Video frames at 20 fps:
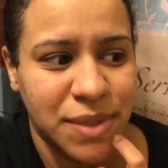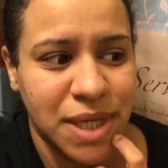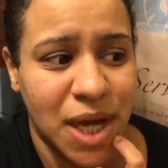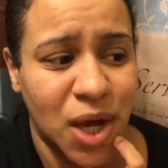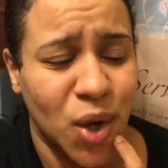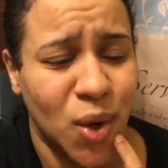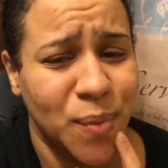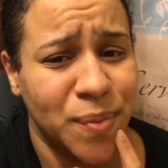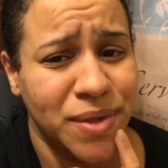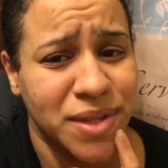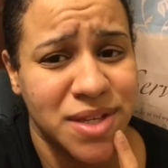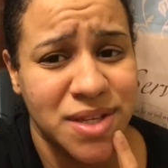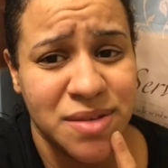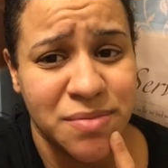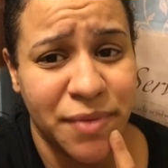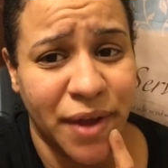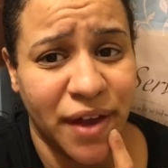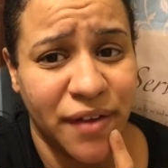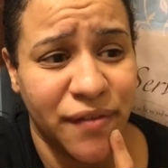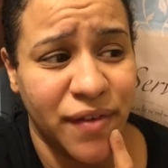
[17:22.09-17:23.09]
doesn't backfire
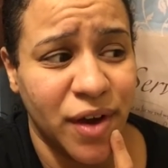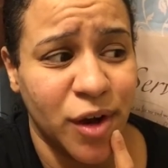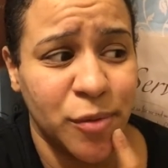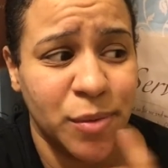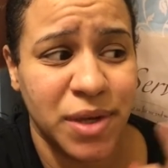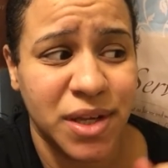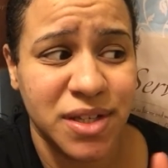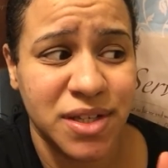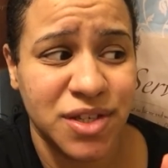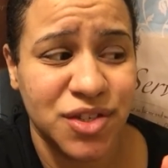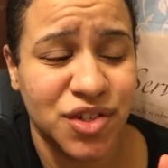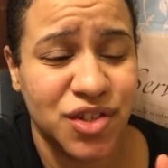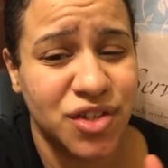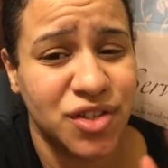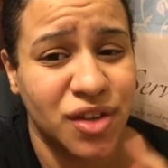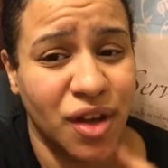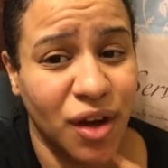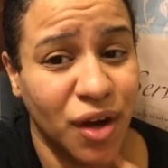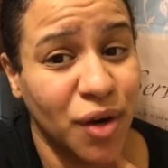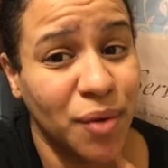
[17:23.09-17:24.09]
because I just saw her
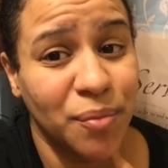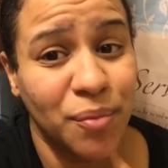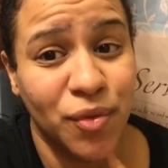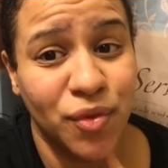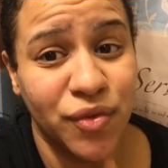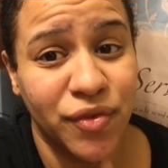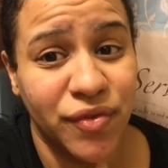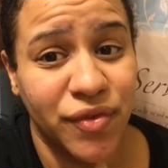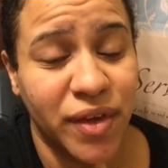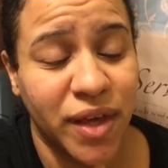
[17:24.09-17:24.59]
moving,